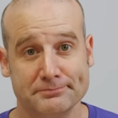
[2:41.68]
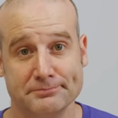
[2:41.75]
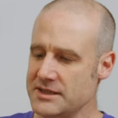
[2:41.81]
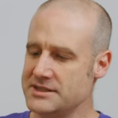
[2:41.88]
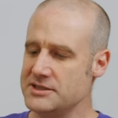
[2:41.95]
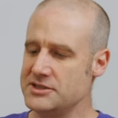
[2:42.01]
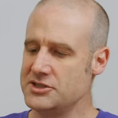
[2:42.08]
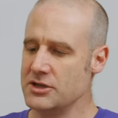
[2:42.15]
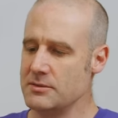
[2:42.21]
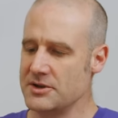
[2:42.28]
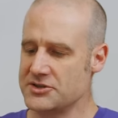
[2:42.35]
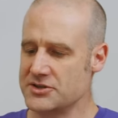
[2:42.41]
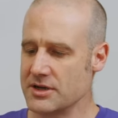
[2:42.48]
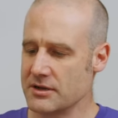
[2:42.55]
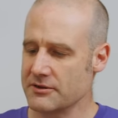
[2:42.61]
This is
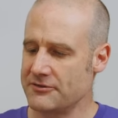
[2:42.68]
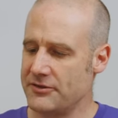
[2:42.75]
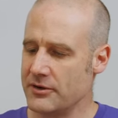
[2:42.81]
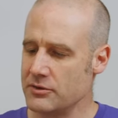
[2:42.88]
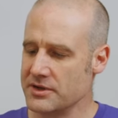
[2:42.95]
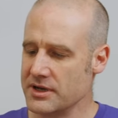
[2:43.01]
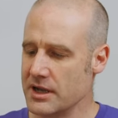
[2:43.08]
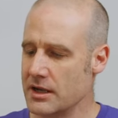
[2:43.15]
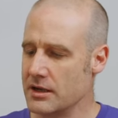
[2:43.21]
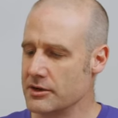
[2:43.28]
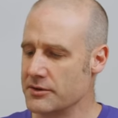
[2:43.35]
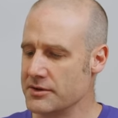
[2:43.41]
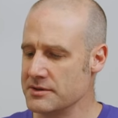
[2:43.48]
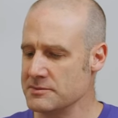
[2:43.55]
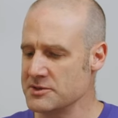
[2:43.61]
Geometric Folding
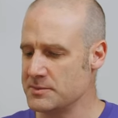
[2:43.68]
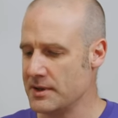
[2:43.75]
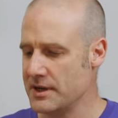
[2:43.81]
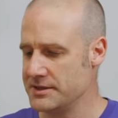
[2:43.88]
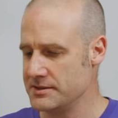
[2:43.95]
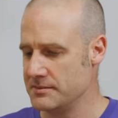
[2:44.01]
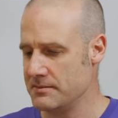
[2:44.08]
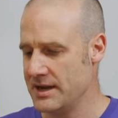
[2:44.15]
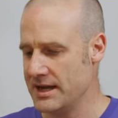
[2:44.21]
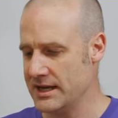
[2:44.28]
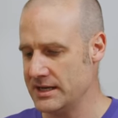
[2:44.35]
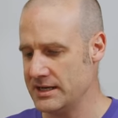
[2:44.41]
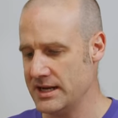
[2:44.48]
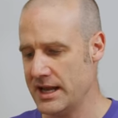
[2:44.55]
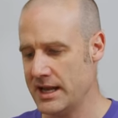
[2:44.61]
Algorithms by
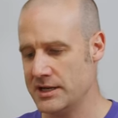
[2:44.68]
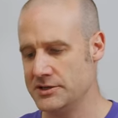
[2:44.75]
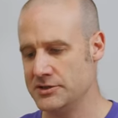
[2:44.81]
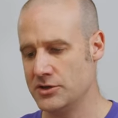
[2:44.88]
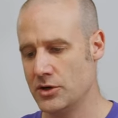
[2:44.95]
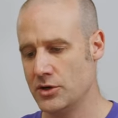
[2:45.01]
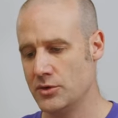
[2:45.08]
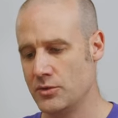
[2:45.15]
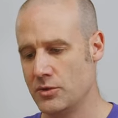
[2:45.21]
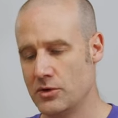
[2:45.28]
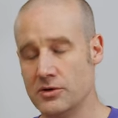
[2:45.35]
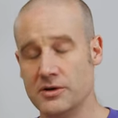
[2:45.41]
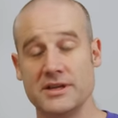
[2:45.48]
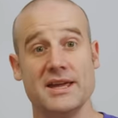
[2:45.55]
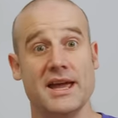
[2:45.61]
Demaine and
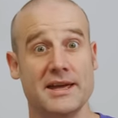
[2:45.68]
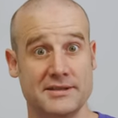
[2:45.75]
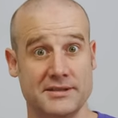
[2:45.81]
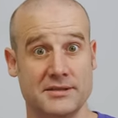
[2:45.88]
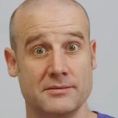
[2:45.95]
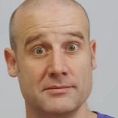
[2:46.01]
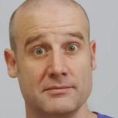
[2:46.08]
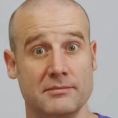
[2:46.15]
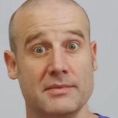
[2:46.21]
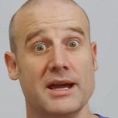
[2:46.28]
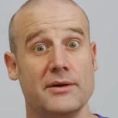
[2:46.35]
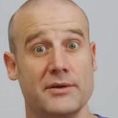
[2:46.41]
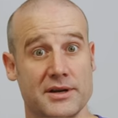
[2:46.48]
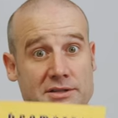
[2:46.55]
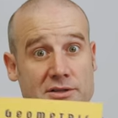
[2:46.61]
O'Rourke. Yes,
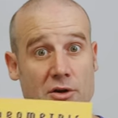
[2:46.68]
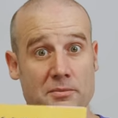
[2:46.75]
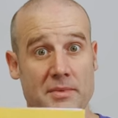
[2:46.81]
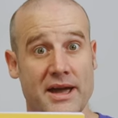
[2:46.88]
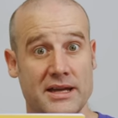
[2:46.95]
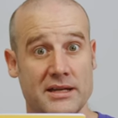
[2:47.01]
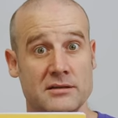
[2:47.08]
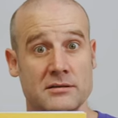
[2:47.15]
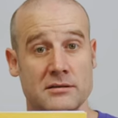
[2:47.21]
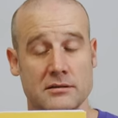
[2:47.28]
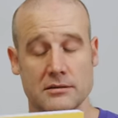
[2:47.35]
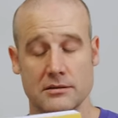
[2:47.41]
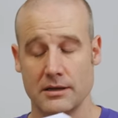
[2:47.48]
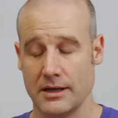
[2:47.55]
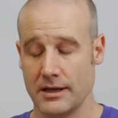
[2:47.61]
Erik Demaine,
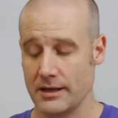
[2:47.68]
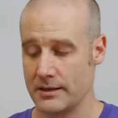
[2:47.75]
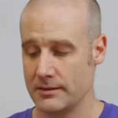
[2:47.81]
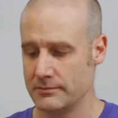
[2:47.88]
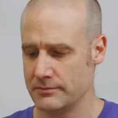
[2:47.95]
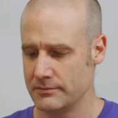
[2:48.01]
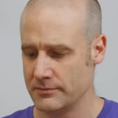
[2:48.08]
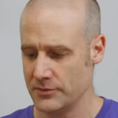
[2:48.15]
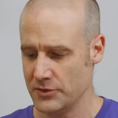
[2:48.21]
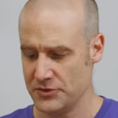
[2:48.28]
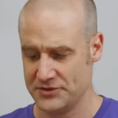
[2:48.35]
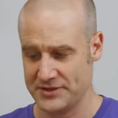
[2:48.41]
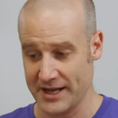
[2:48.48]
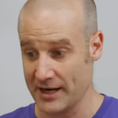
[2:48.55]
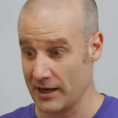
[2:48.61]
um,
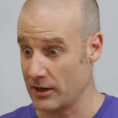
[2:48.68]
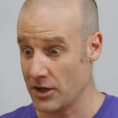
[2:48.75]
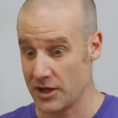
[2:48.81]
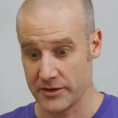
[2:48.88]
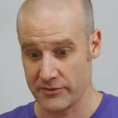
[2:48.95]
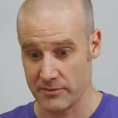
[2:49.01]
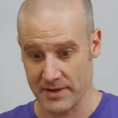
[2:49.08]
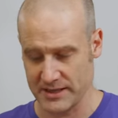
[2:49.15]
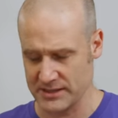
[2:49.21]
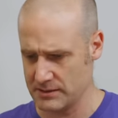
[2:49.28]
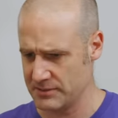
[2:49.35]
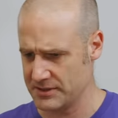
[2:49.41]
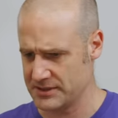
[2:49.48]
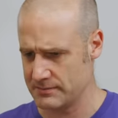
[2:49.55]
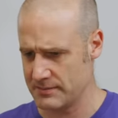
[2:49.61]
who's done a lot of amazing
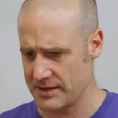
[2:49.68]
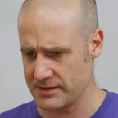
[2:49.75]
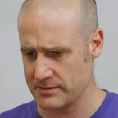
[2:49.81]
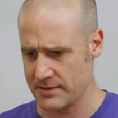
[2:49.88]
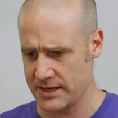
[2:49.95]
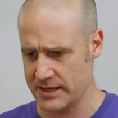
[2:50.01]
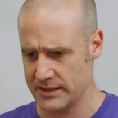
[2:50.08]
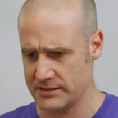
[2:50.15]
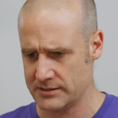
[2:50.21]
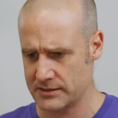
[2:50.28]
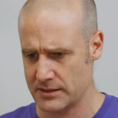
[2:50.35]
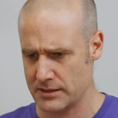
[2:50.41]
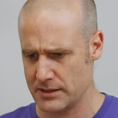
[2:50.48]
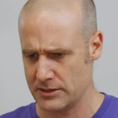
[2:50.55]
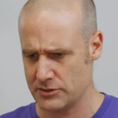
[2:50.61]
bits in mathematics,
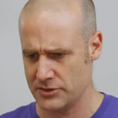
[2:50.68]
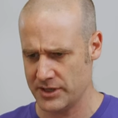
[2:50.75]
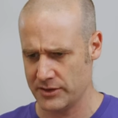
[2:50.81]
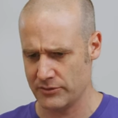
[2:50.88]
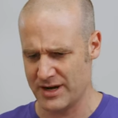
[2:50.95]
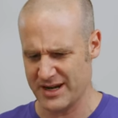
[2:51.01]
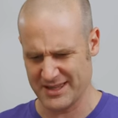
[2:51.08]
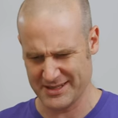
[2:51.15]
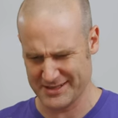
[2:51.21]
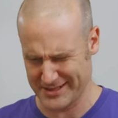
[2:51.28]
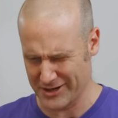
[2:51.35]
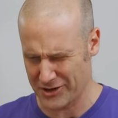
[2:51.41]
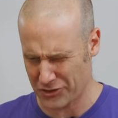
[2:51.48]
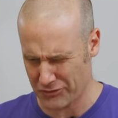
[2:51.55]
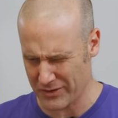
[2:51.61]
uh, including writing this
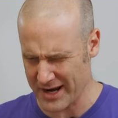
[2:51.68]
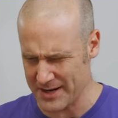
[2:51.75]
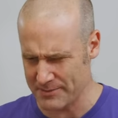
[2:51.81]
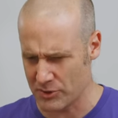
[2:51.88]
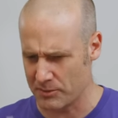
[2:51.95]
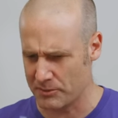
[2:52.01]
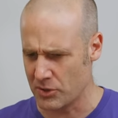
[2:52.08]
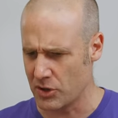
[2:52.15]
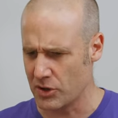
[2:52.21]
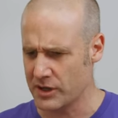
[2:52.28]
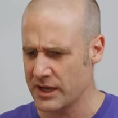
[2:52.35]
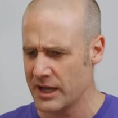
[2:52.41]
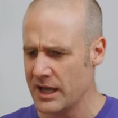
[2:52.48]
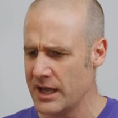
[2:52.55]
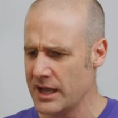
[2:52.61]
incredible
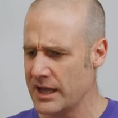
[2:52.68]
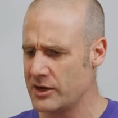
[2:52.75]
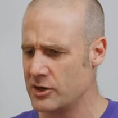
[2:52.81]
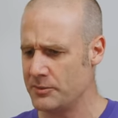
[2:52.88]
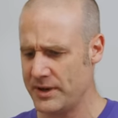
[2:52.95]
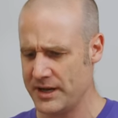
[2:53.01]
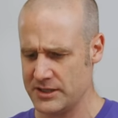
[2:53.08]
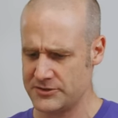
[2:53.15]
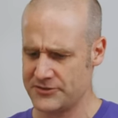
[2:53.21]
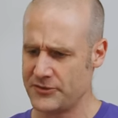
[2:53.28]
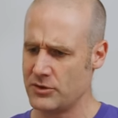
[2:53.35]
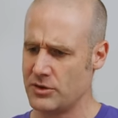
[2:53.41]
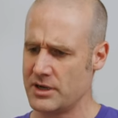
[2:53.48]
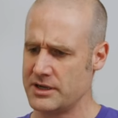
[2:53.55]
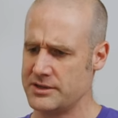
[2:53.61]
book. And on page
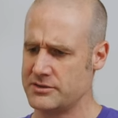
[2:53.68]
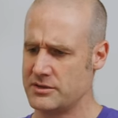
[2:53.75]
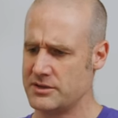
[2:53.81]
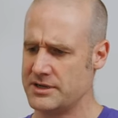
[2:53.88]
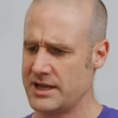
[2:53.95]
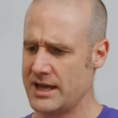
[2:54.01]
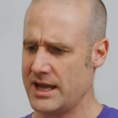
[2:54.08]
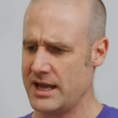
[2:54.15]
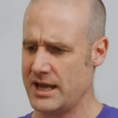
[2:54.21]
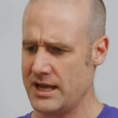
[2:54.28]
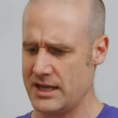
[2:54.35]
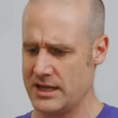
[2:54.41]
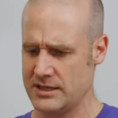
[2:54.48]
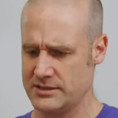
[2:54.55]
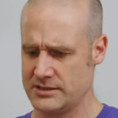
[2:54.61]

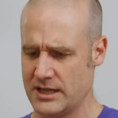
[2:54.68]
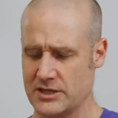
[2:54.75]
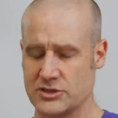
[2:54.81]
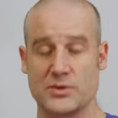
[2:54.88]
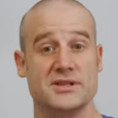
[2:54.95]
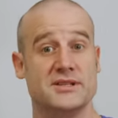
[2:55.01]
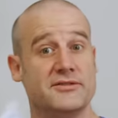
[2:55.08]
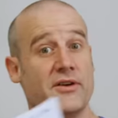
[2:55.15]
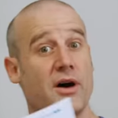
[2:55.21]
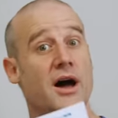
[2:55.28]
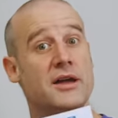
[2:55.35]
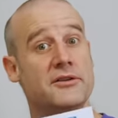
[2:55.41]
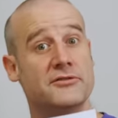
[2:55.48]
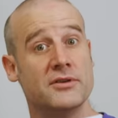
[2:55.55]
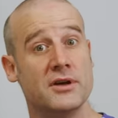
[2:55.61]

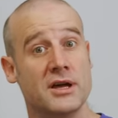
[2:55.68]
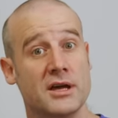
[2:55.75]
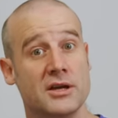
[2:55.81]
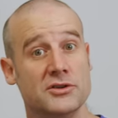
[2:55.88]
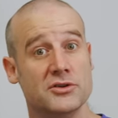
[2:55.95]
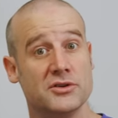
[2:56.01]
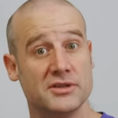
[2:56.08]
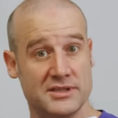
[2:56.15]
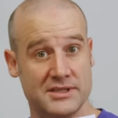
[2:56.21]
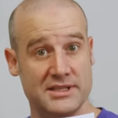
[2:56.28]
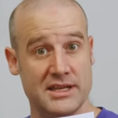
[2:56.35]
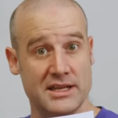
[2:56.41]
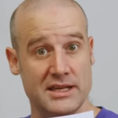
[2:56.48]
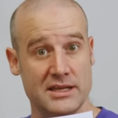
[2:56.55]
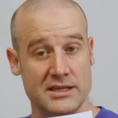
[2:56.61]
425, uh, you can
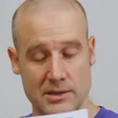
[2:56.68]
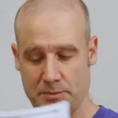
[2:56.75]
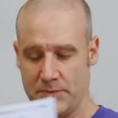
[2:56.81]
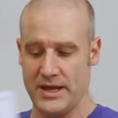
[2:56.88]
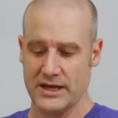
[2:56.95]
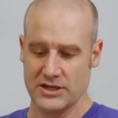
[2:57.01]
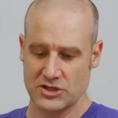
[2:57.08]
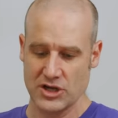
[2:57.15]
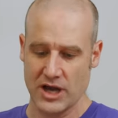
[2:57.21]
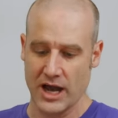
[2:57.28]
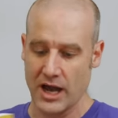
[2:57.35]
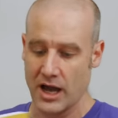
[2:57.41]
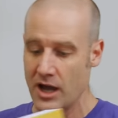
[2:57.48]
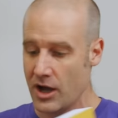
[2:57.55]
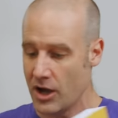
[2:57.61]
see the
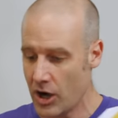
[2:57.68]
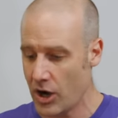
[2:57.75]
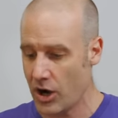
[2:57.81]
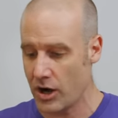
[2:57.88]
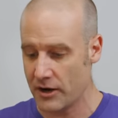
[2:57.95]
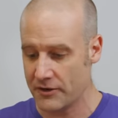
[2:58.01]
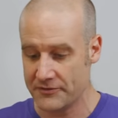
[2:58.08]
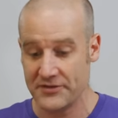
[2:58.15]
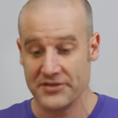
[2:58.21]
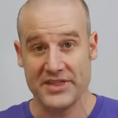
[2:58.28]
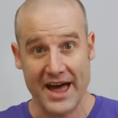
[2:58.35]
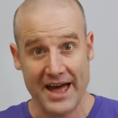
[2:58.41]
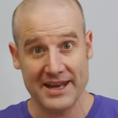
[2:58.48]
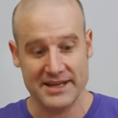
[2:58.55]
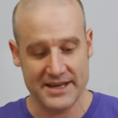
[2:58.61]
picture of
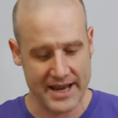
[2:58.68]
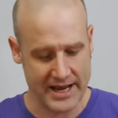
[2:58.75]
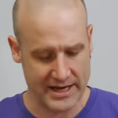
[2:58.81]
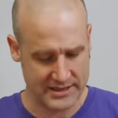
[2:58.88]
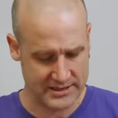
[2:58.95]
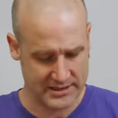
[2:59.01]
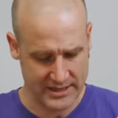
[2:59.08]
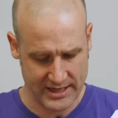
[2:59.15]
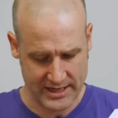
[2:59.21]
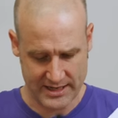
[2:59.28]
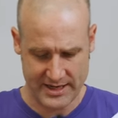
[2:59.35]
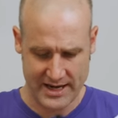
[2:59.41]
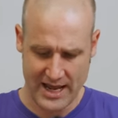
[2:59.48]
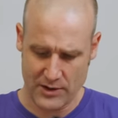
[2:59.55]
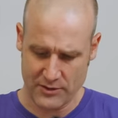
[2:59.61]
that net
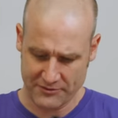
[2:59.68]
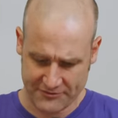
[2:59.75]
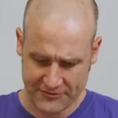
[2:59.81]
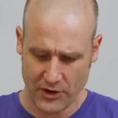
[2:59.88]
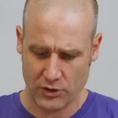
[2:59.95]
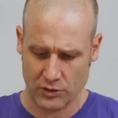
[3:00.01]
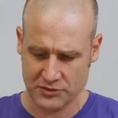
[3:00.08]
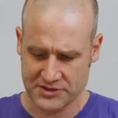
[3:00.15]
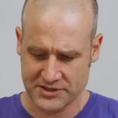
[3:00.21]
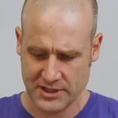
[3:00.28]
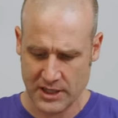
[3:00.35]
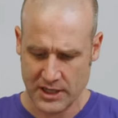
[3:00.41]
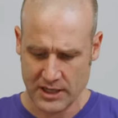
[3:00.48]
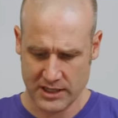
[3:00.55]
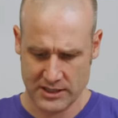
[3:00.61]
and how it folds
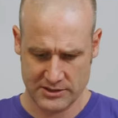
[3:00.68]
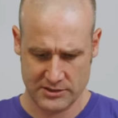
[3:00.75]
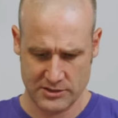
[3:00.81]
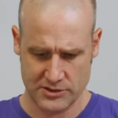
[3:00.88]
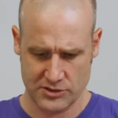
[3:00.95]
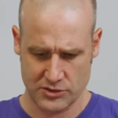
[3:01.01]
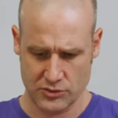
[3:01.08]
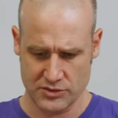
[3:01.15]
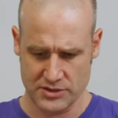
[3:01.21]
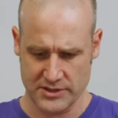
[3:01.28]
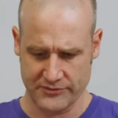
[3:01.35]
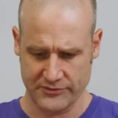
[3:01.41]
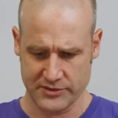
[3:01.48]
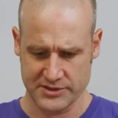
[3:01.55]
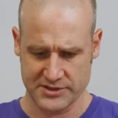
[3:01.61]
into the two
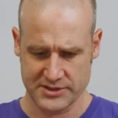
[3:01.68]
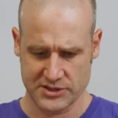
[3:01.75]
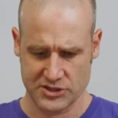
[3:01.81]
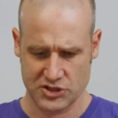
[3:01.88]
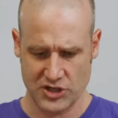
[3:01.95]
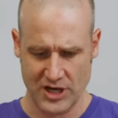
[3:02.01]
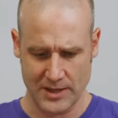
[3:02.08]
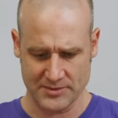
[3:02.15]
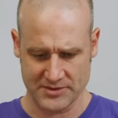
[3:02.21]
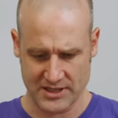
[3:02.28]
different shapes.